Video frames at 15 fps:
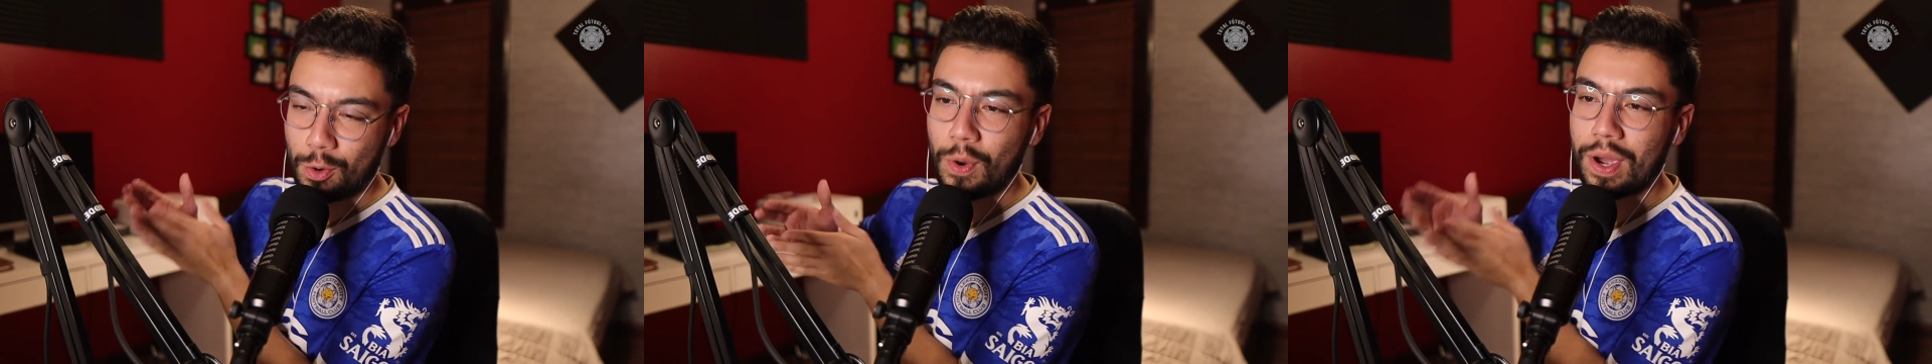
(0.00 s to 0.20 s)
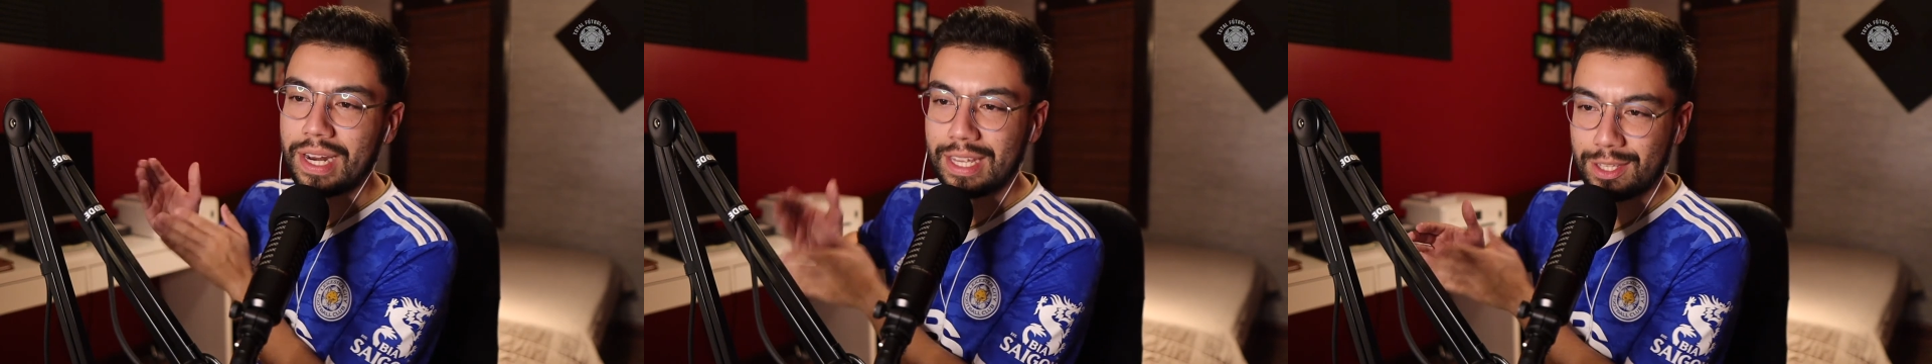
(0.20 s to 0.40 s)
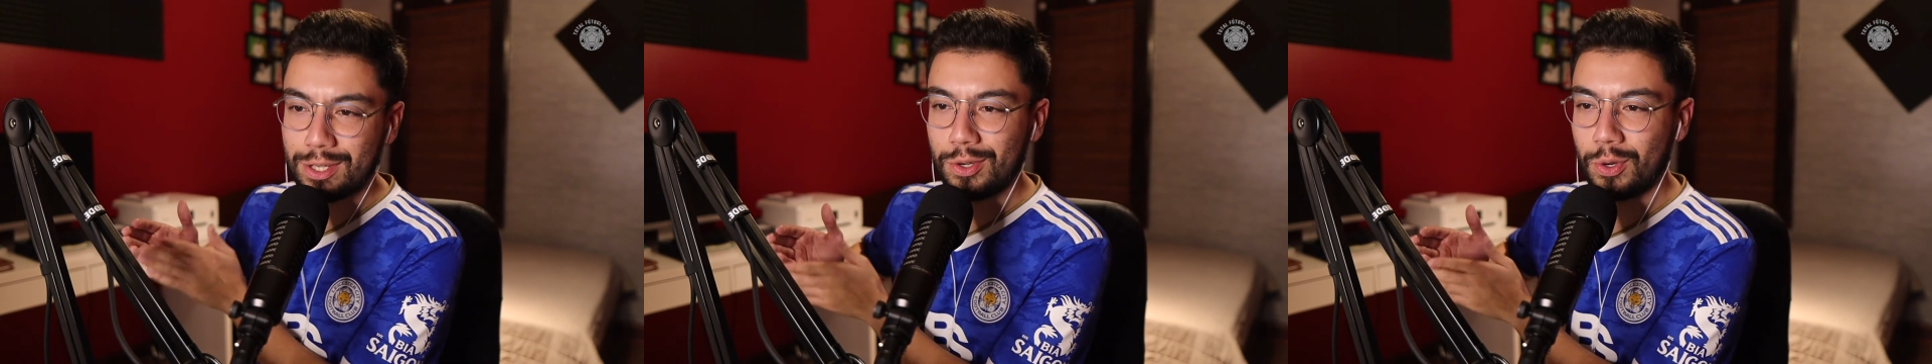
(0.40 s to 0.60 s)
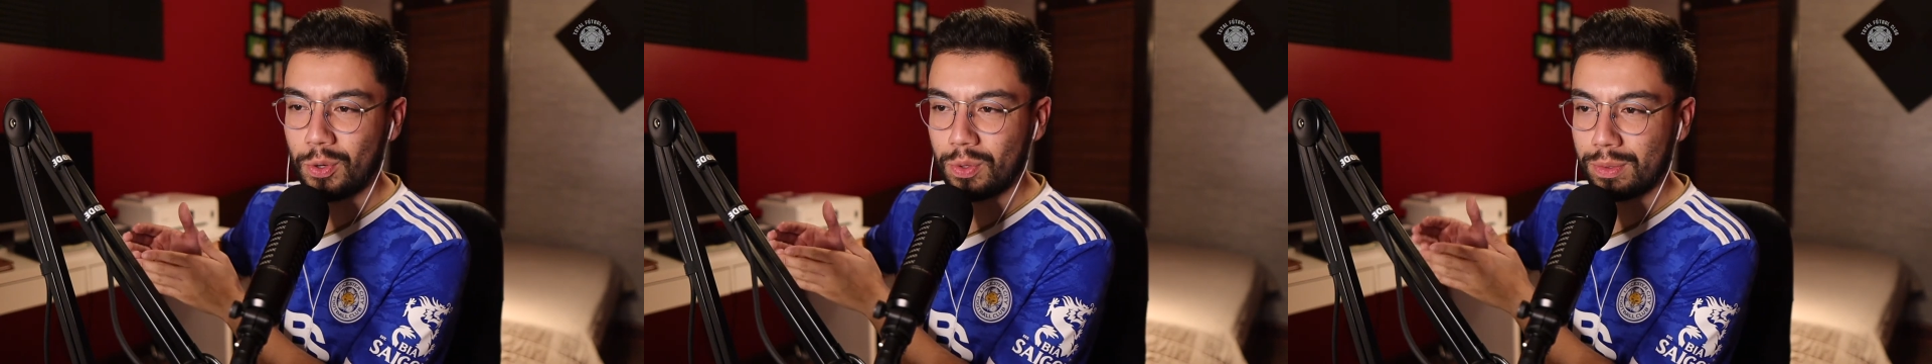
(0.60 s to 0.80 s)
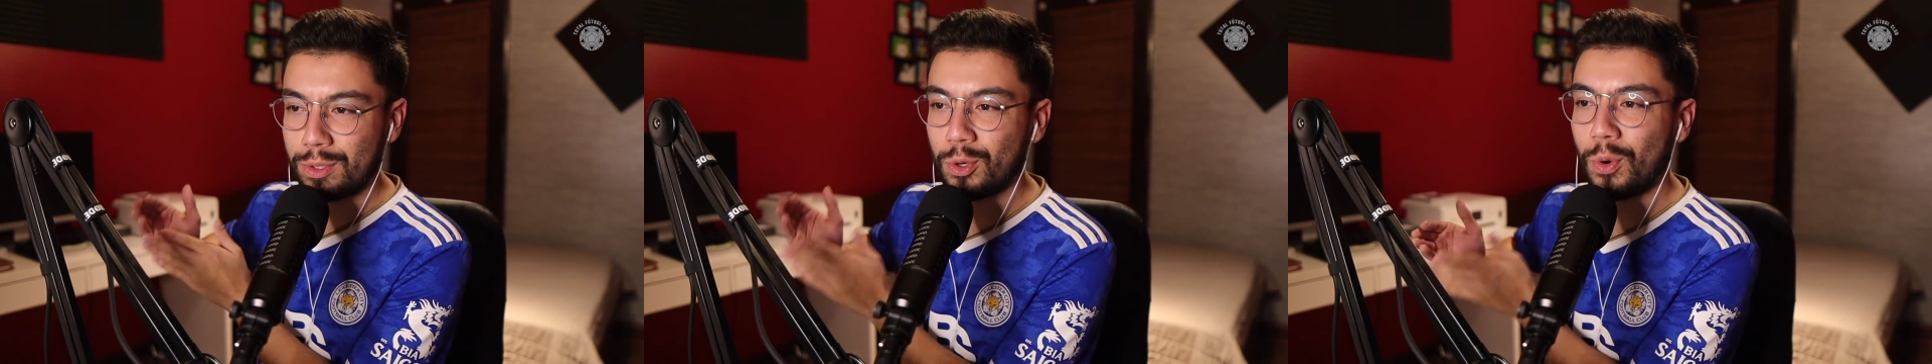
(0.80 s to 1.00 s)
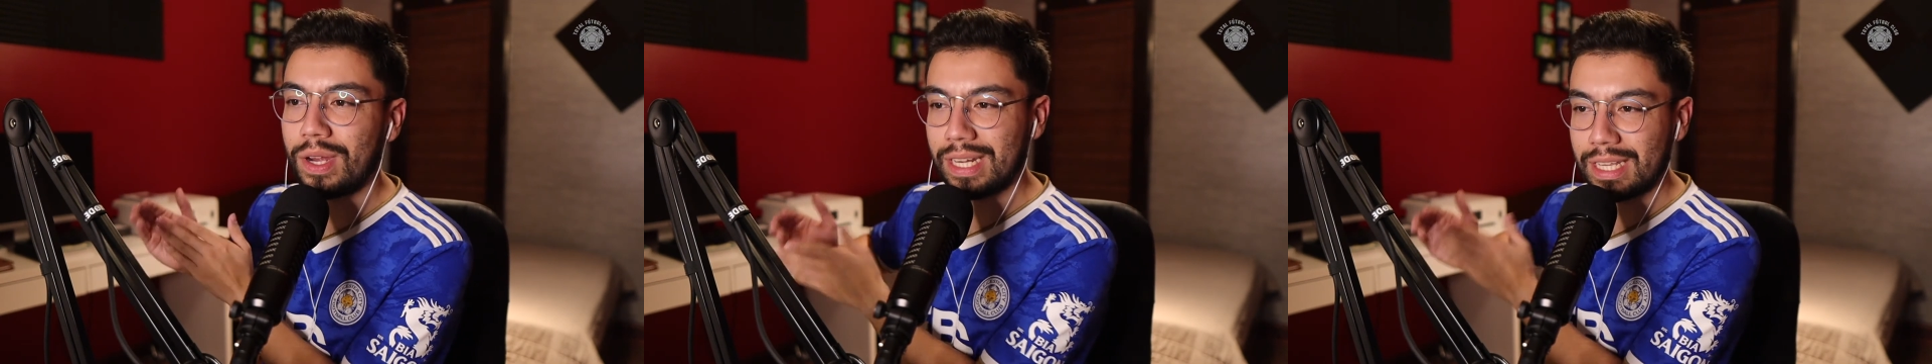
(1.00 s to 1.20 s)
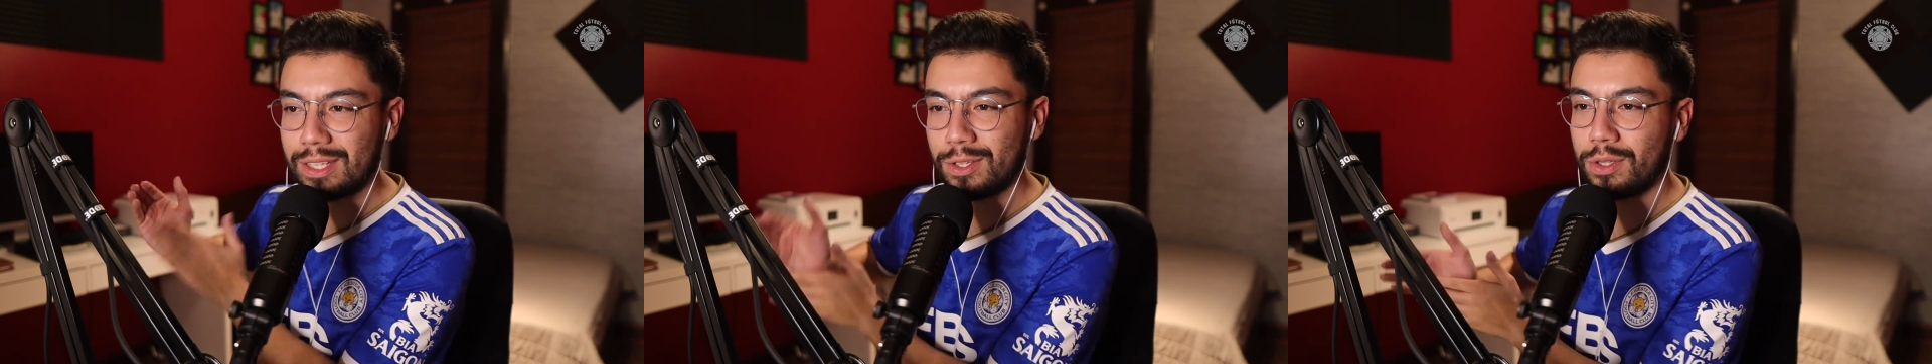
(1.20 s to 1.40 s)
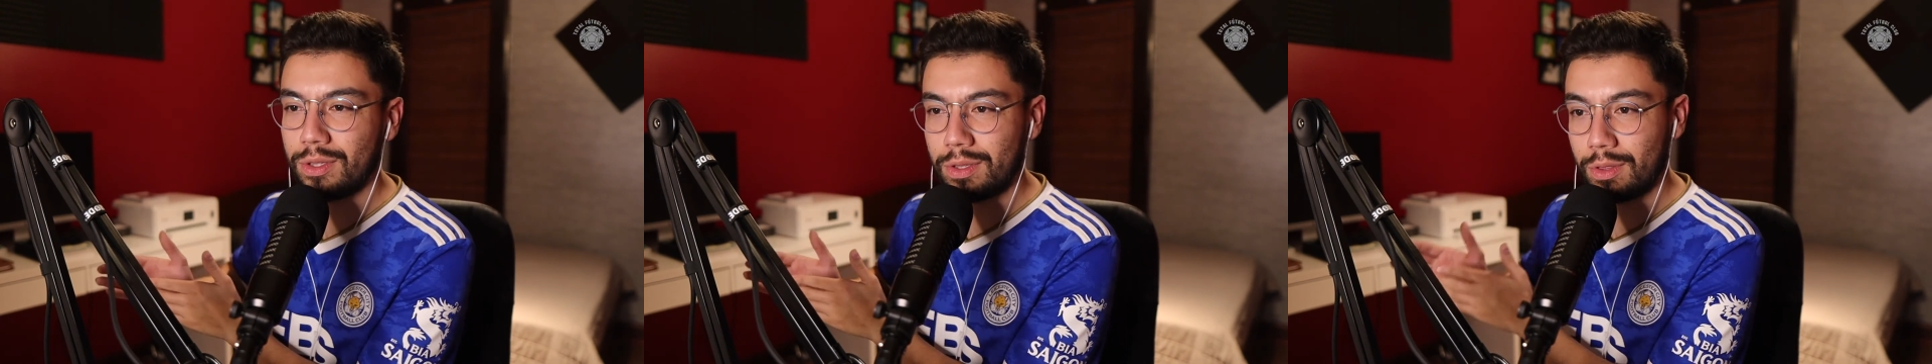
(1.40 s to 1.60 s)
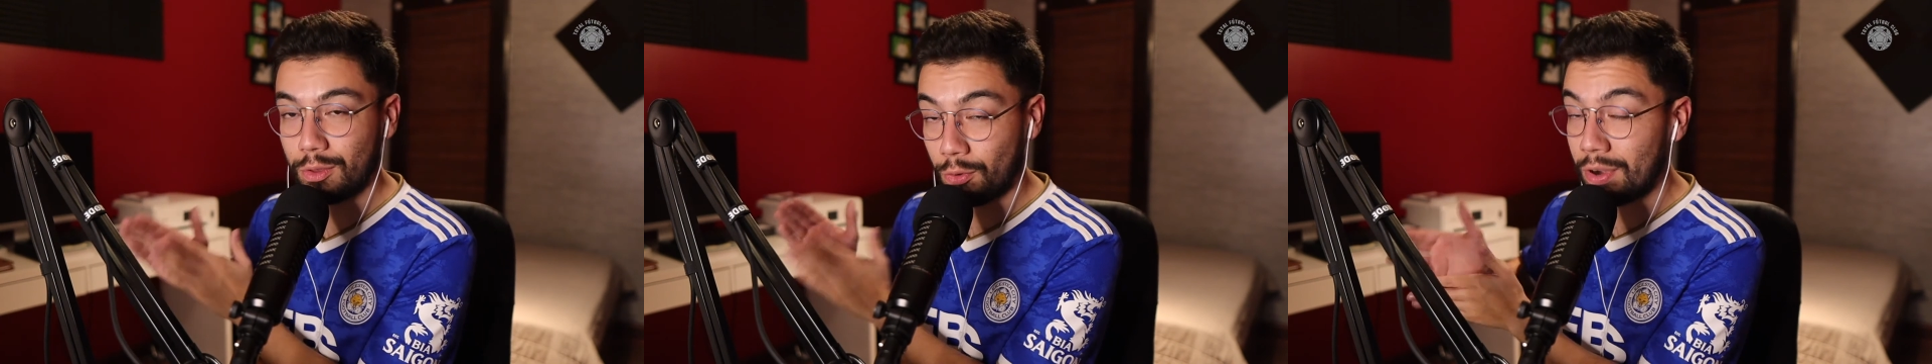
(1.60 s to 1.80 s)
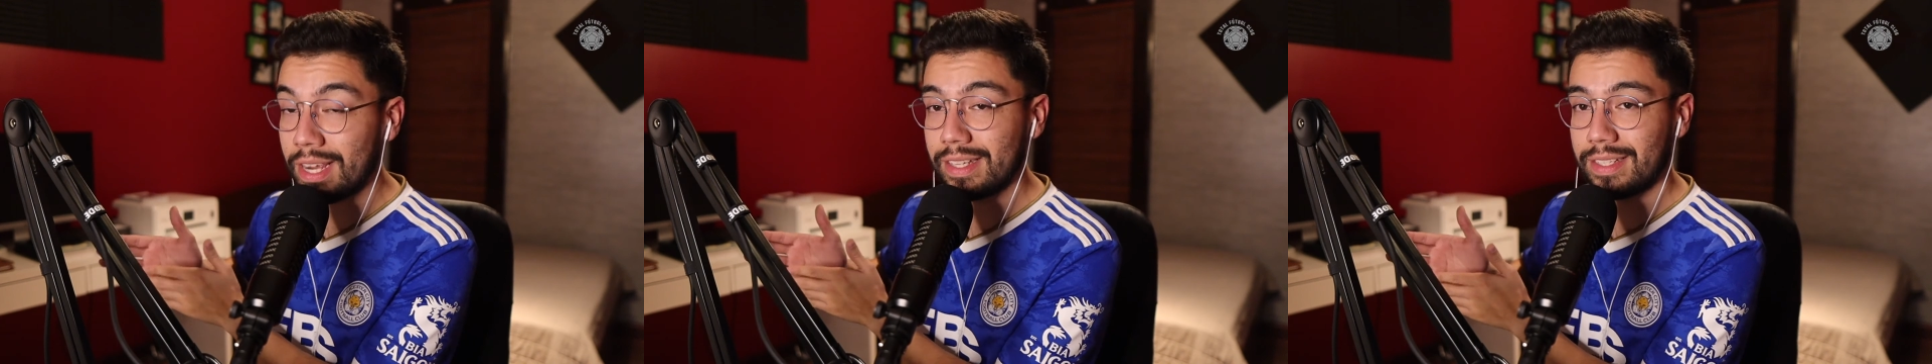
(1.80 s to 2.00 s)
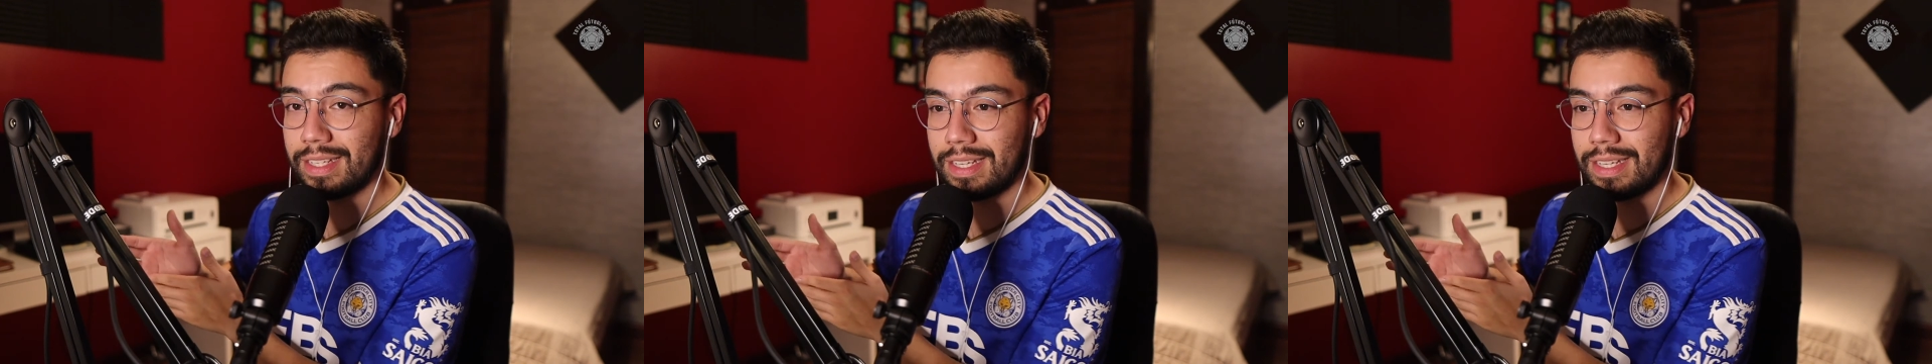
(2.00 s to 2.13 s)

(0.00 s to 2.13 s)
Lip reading: 22-23